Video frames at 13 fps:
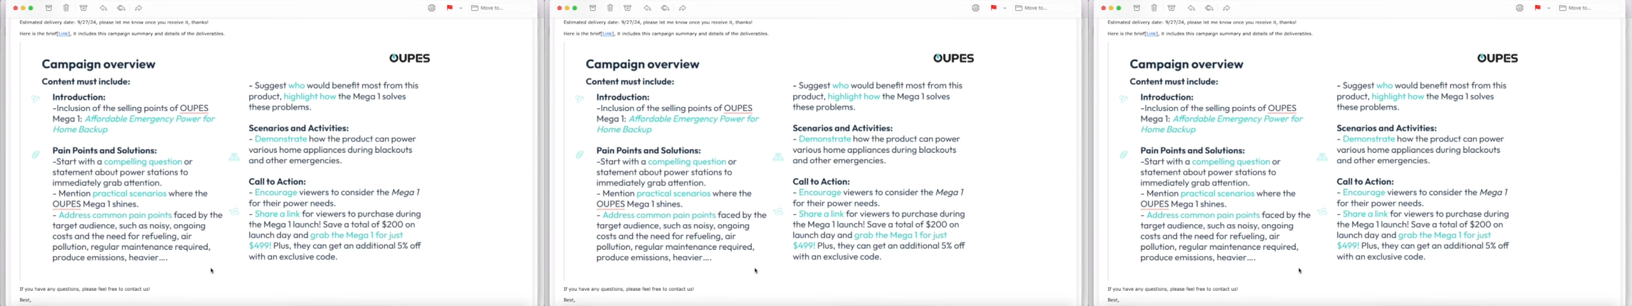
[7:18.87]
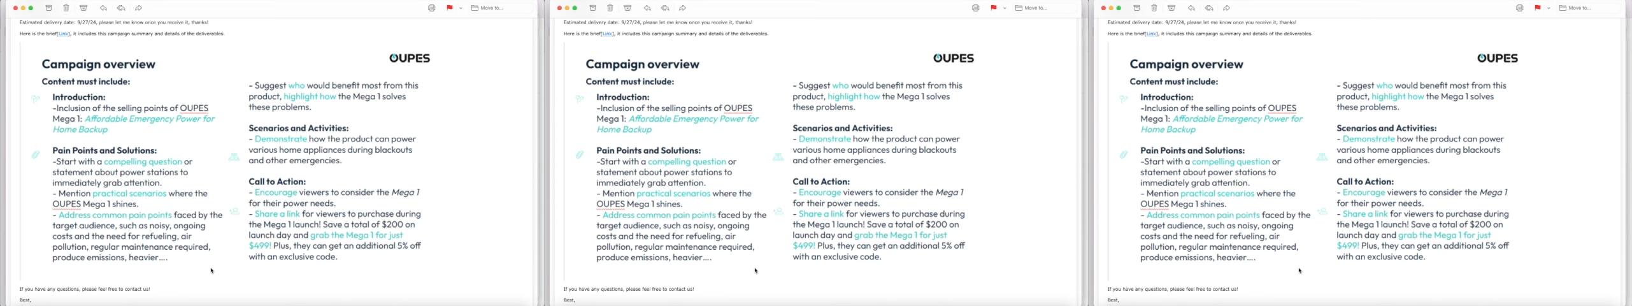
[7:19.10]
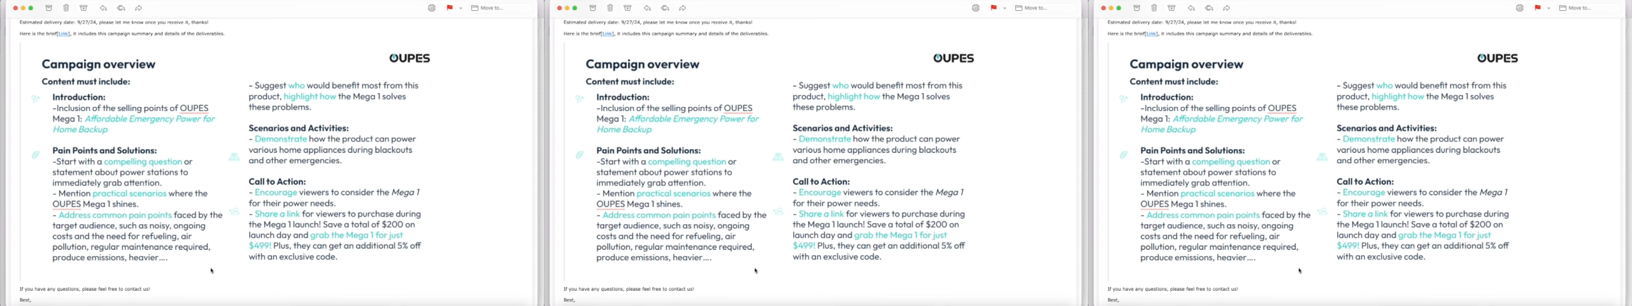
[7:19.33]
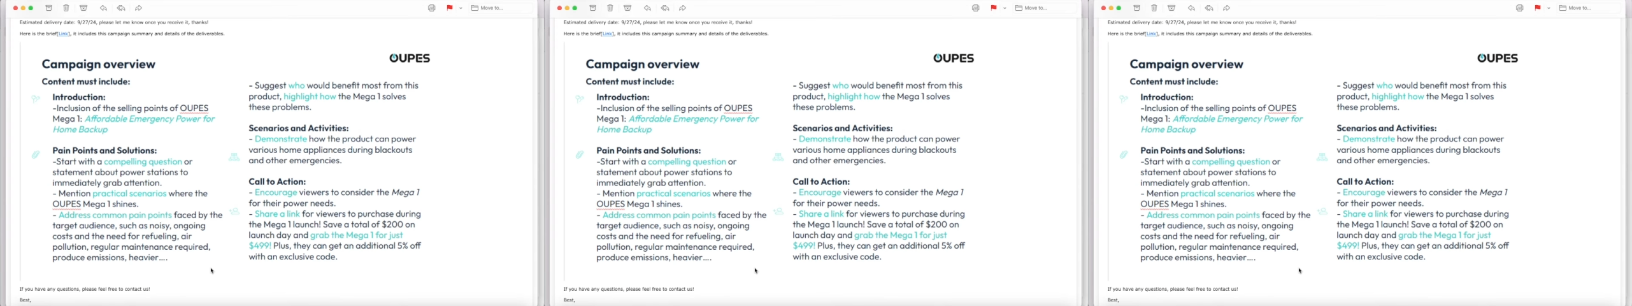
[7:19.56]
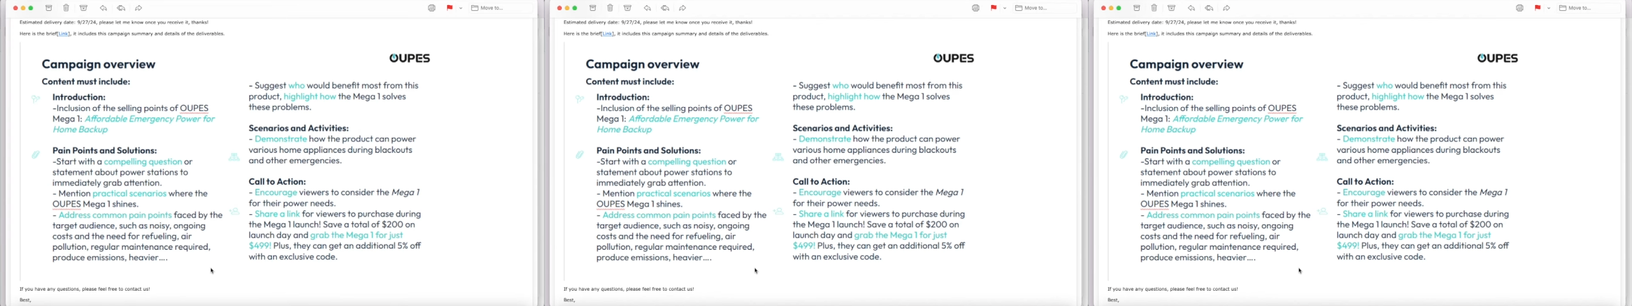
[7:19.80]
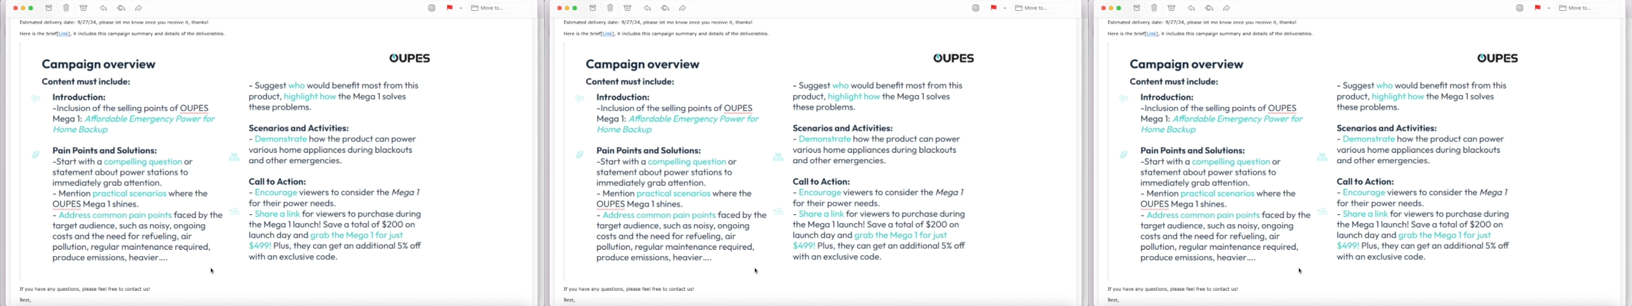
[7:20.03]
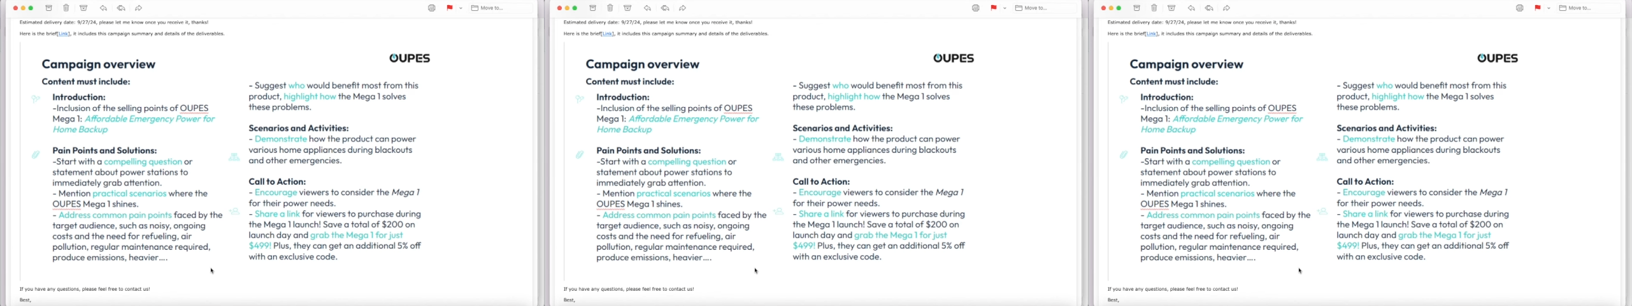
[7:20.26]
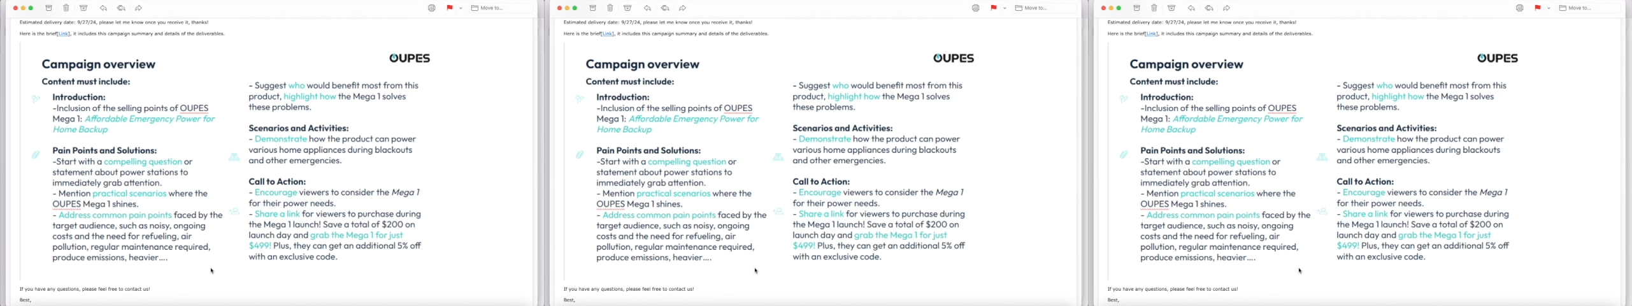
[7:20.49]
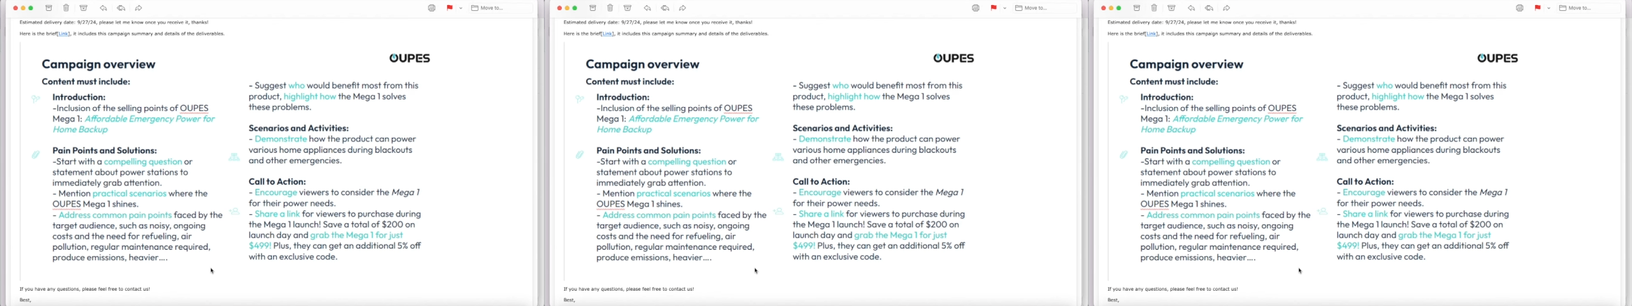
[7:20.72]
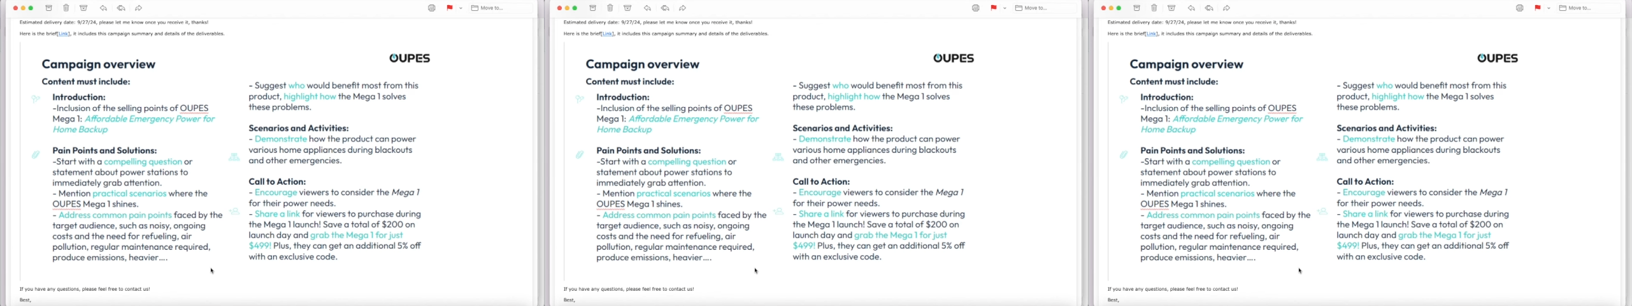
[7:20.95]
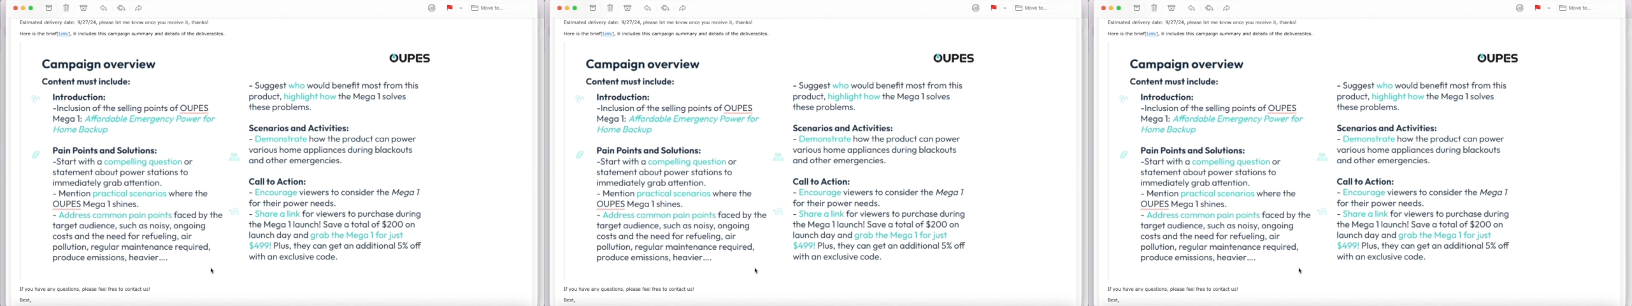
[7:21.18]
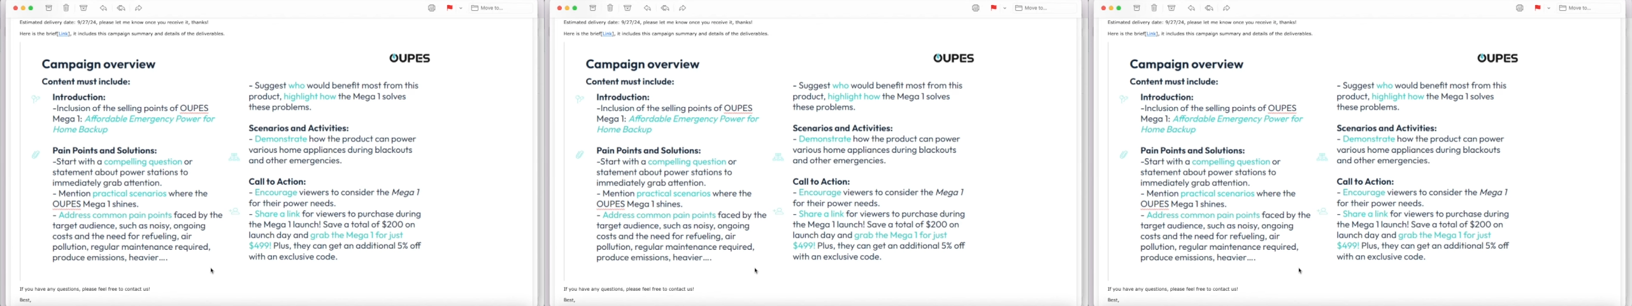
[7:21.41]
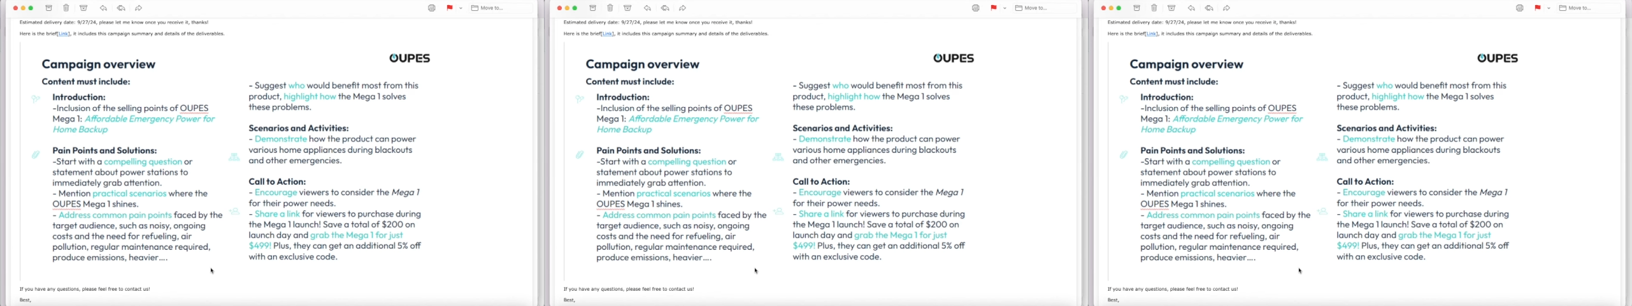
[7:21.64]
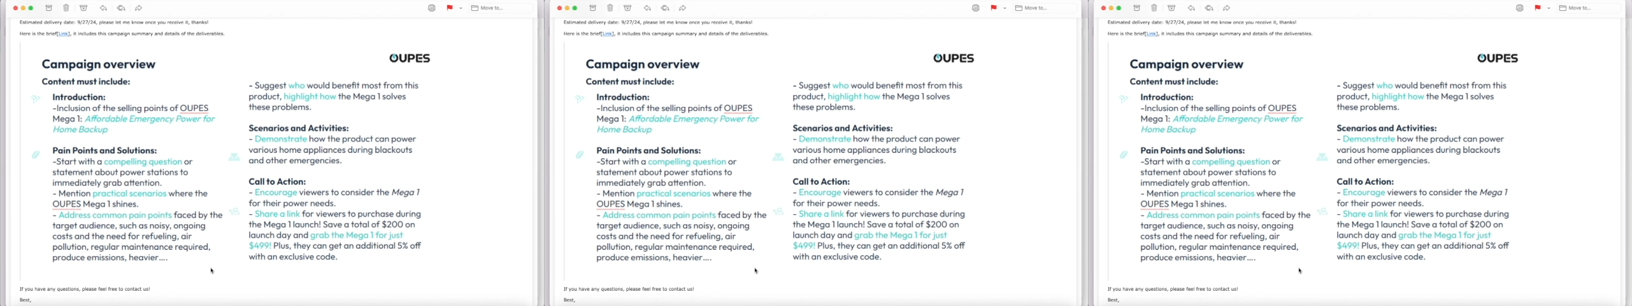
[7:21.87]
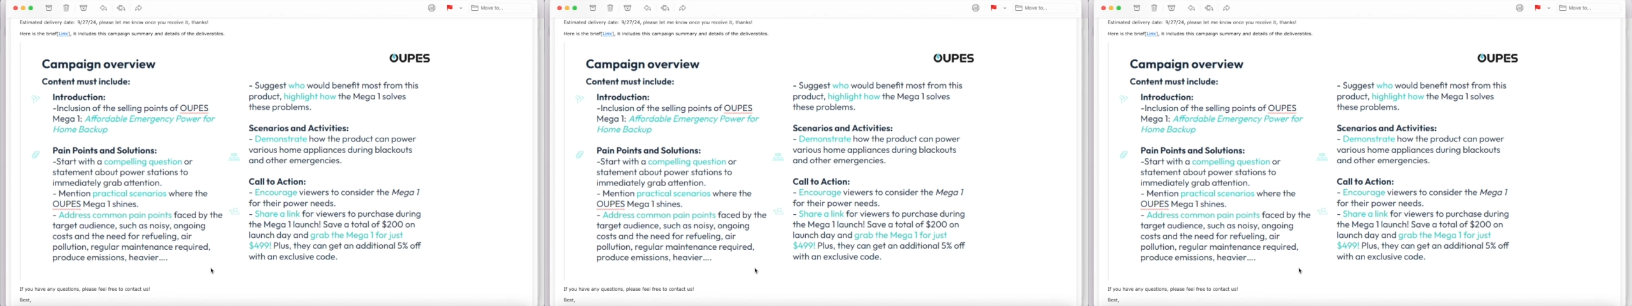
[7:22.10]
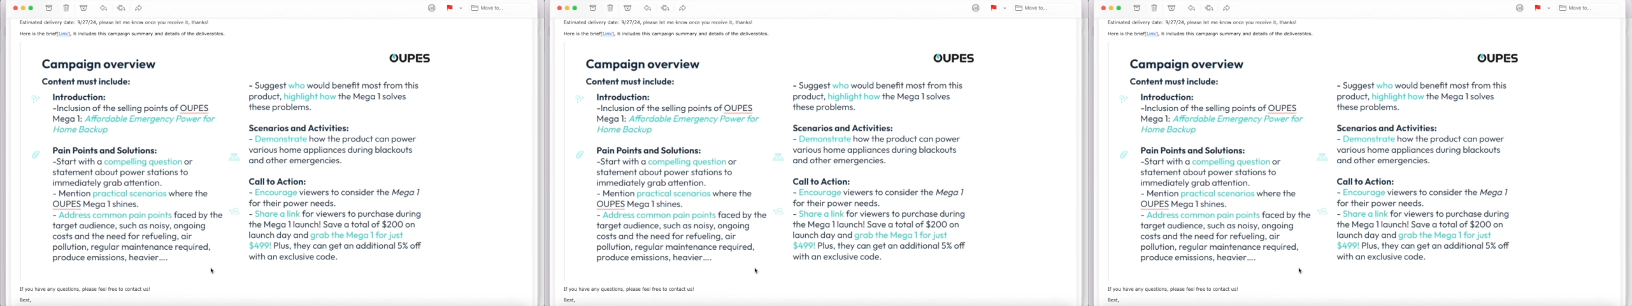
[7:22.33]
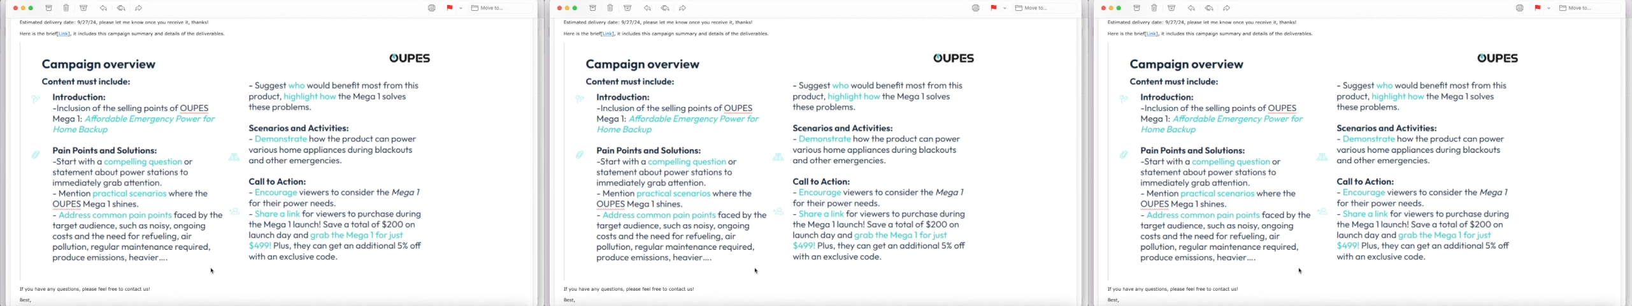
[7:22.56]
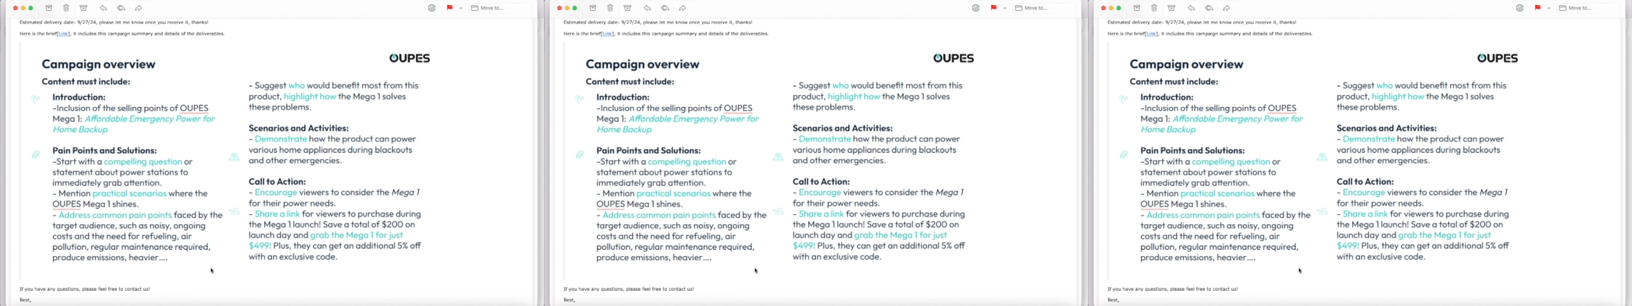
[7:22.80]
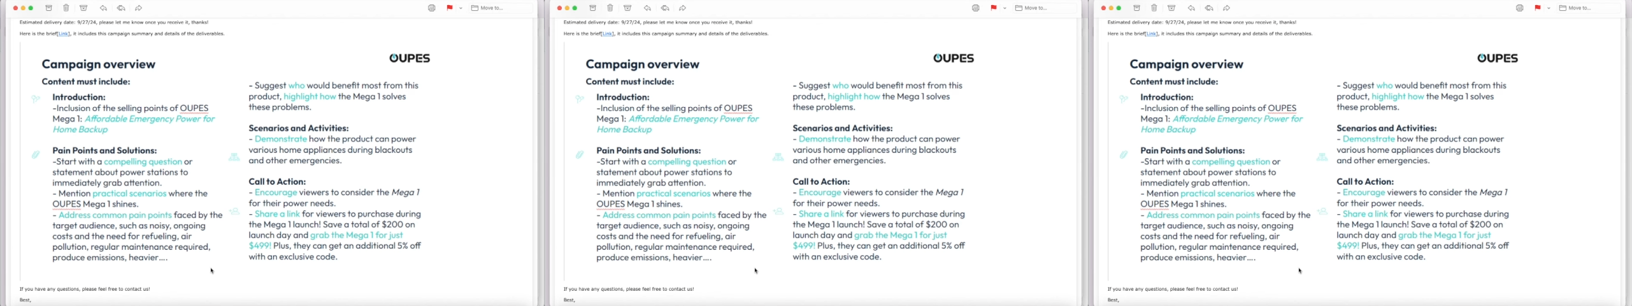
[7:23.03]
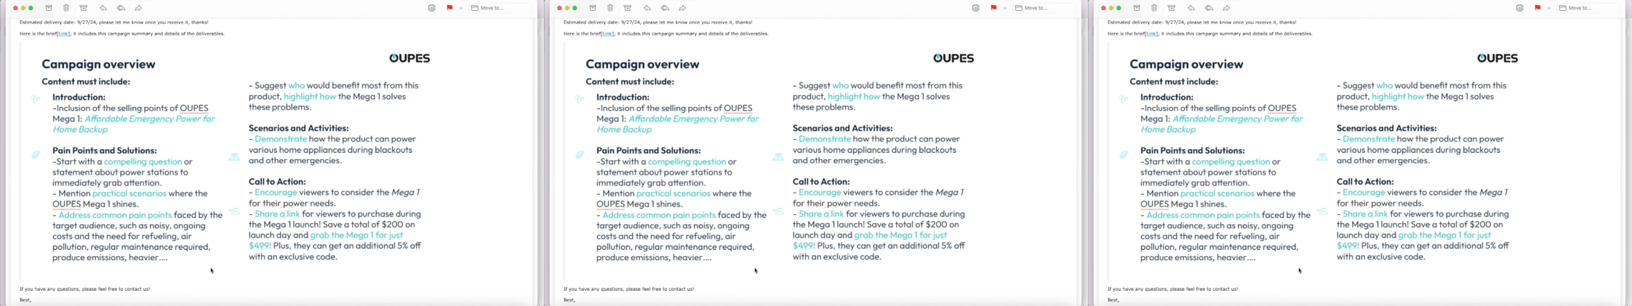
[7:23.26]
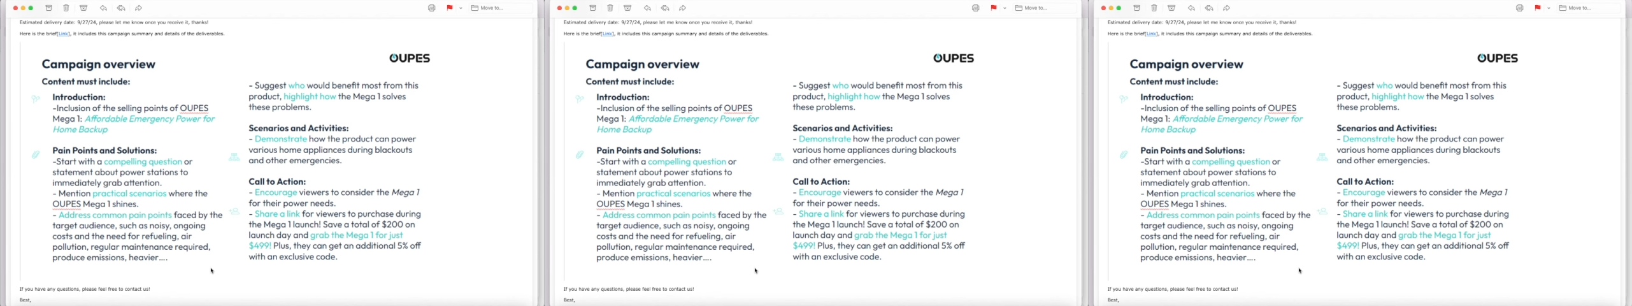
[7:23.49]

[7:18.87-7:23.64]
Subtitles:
No face is visible, so there are no lips to read.